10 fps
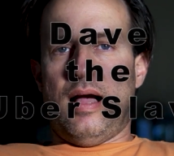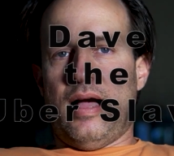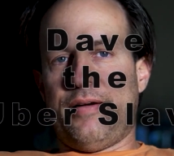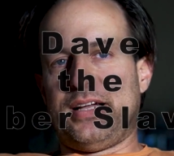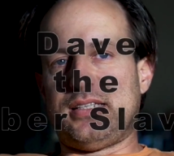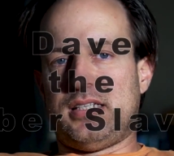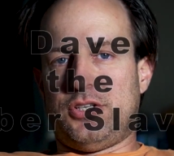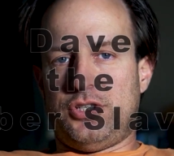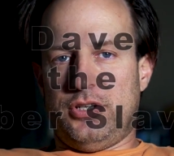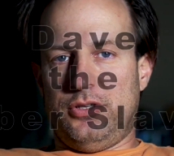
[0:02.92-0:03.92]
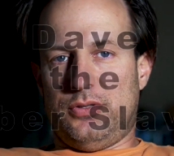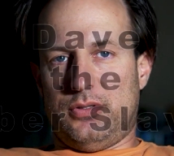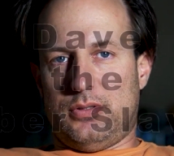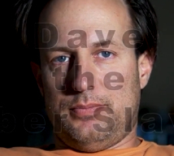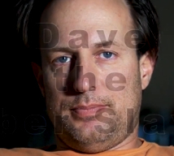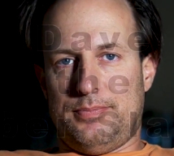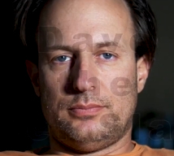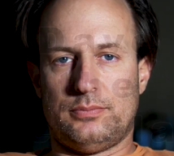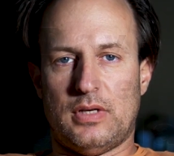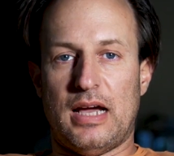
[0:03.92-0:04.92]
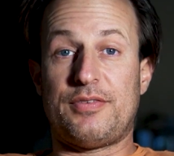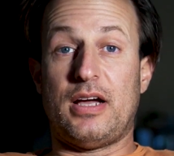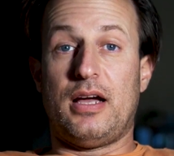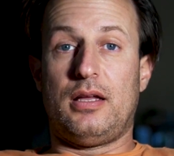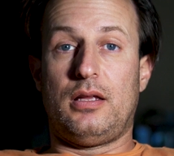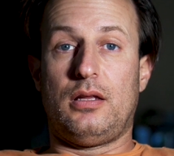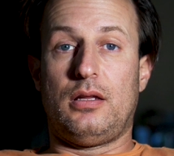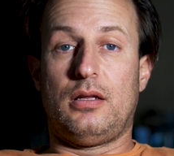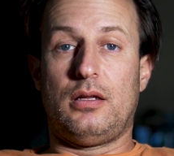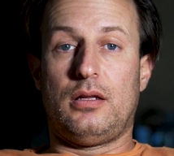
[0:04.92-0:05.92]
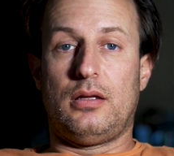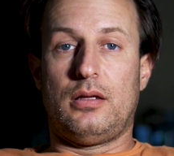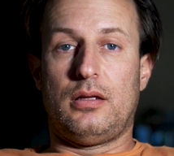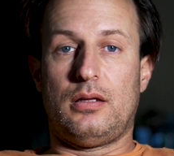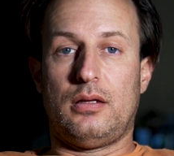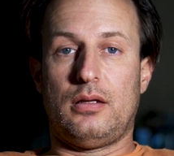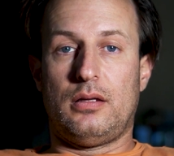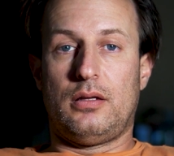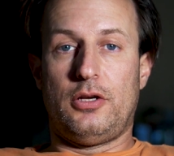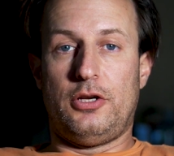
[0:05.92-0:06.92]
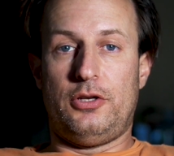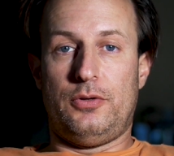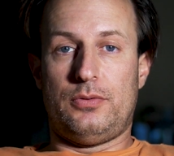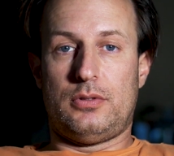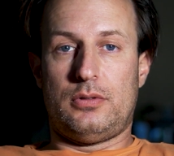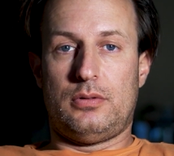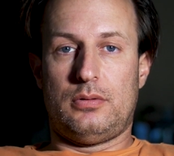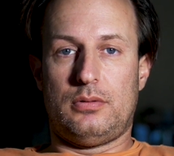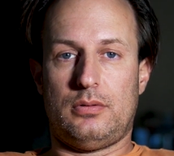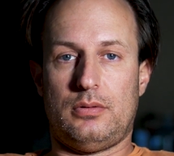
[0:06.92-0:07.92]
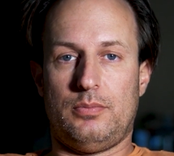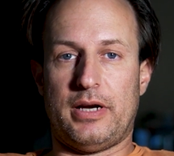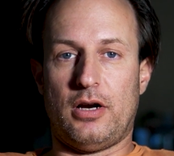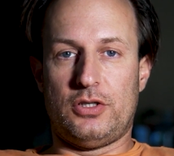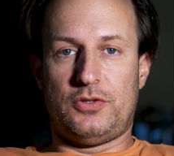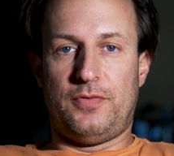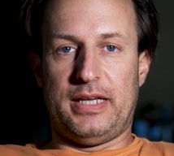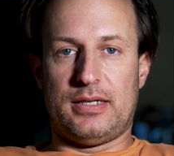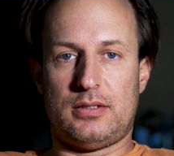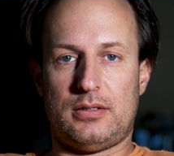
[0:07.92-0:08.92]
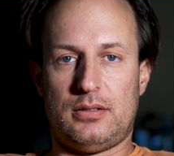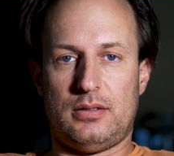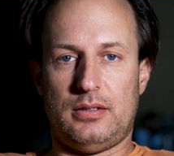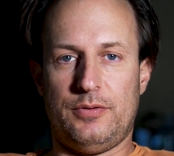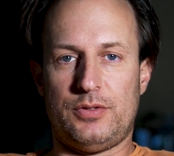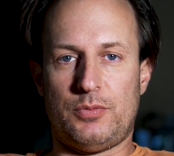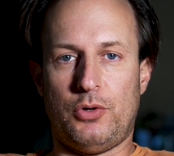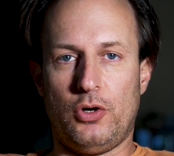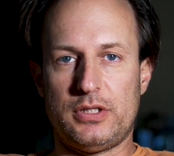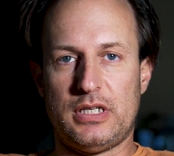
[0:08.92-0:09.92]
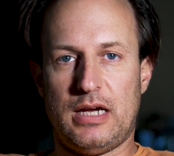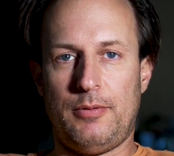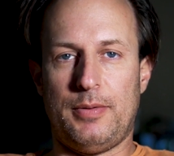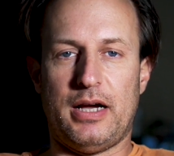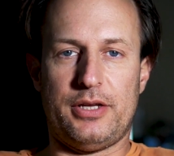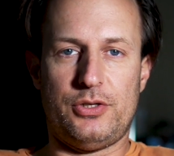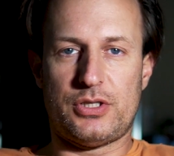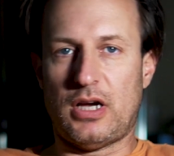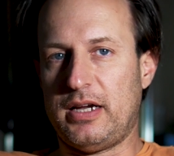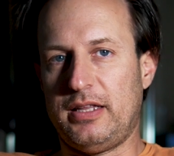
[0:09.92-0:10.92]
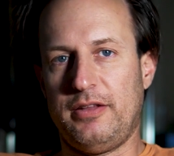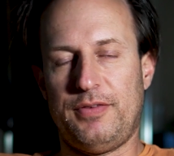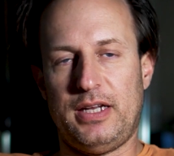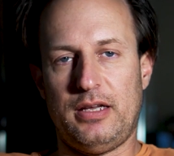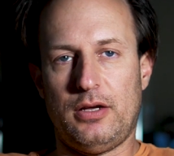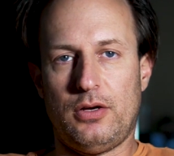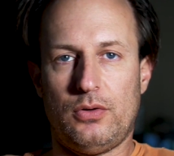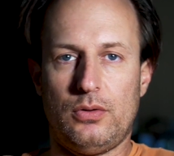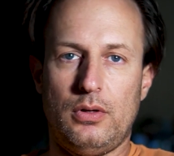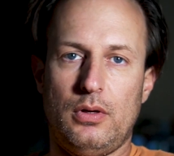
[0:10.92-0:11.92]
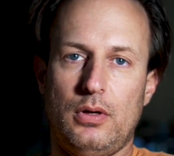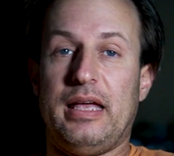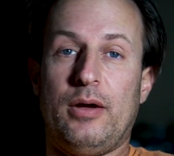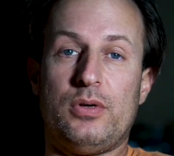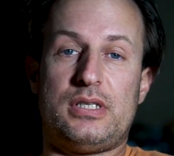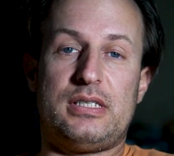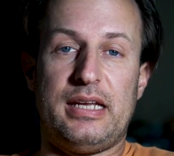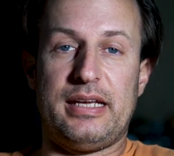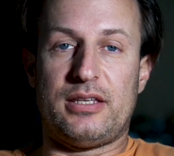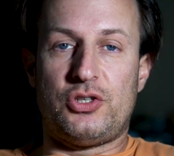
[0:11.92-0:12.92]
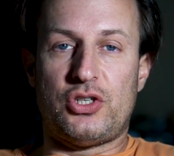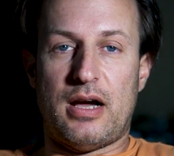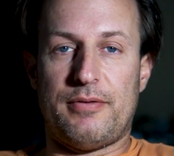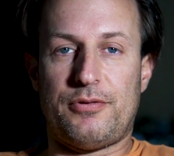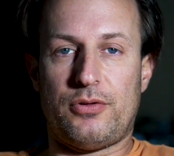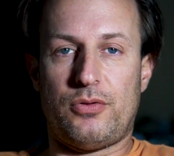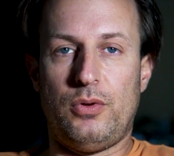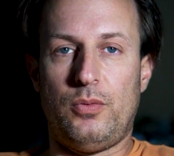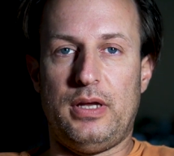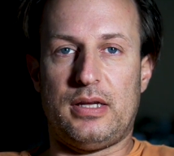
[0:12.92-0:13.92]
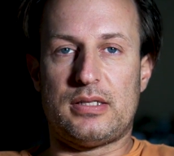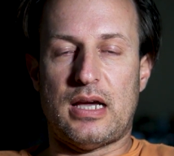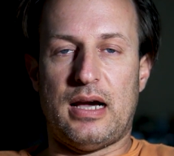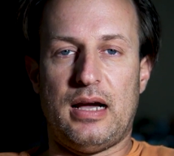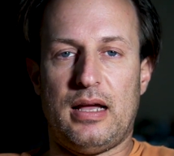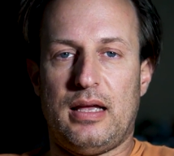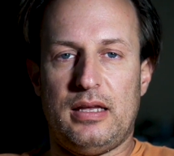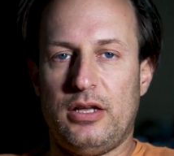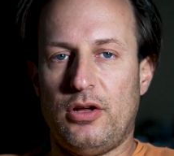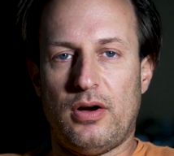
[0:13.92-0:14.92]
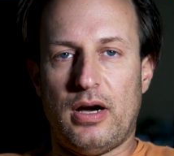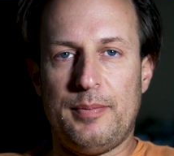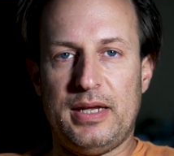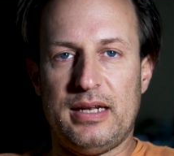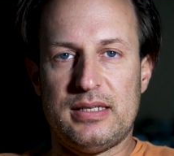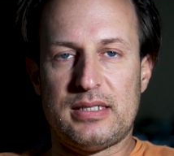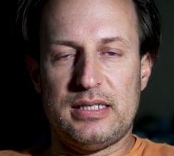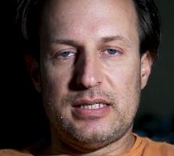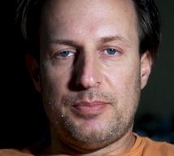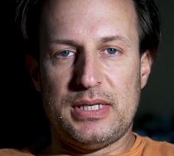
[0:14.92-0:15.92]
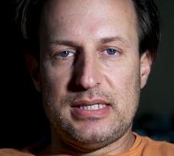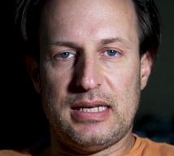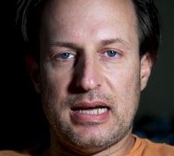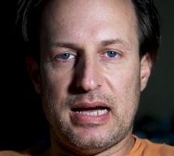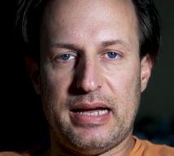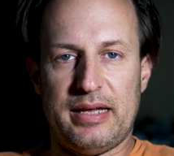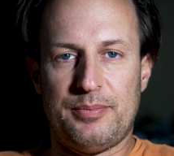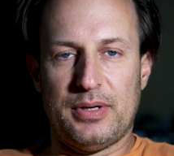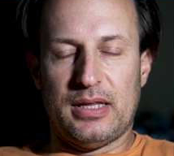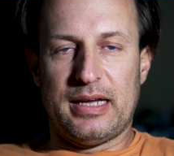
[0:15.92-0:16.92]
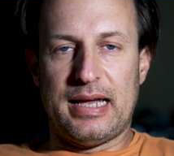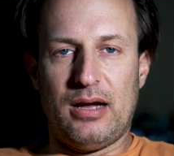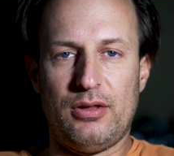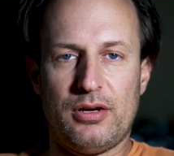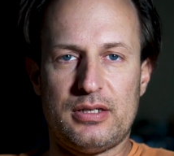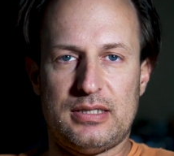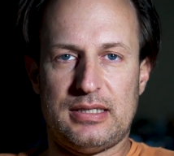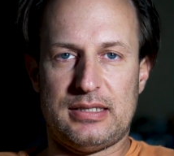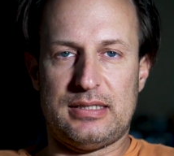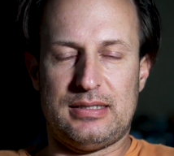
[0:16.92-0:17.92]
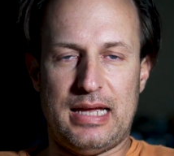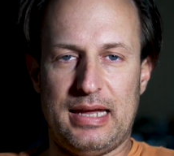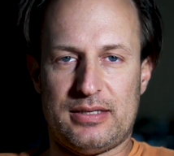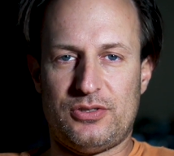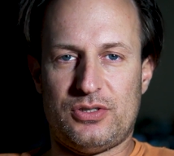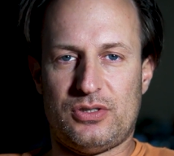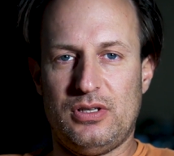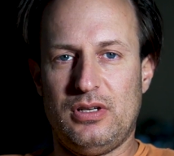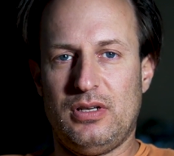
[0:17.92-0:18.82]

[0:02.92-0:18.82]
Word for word: I've got such good news. I've got good news. My car's fixed. It was a broken timing belt. You saw it in the video. It was sitting at the shop for 3 weeks. You know, I mean, he's a busy guy, but like, how long does it take to just